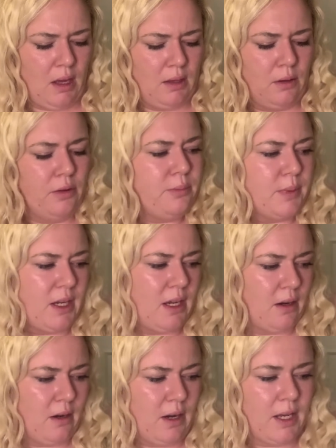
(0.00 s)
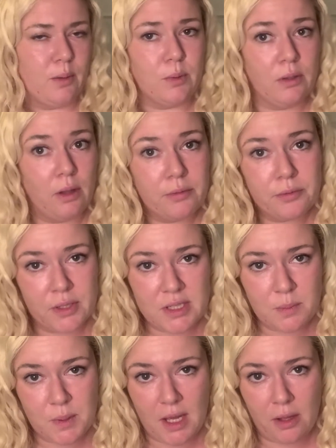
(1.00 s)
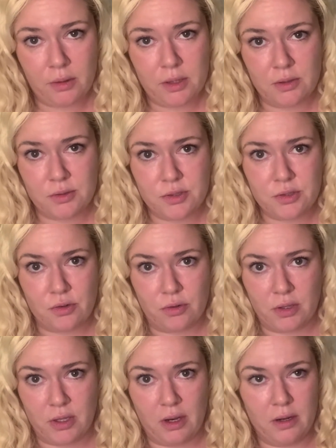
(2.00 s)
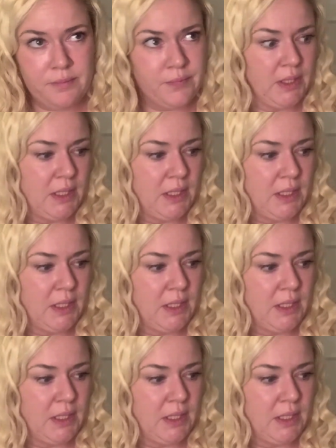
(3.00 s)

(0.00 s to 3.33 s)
I love my hair and I would love for it to be healthier and stronger.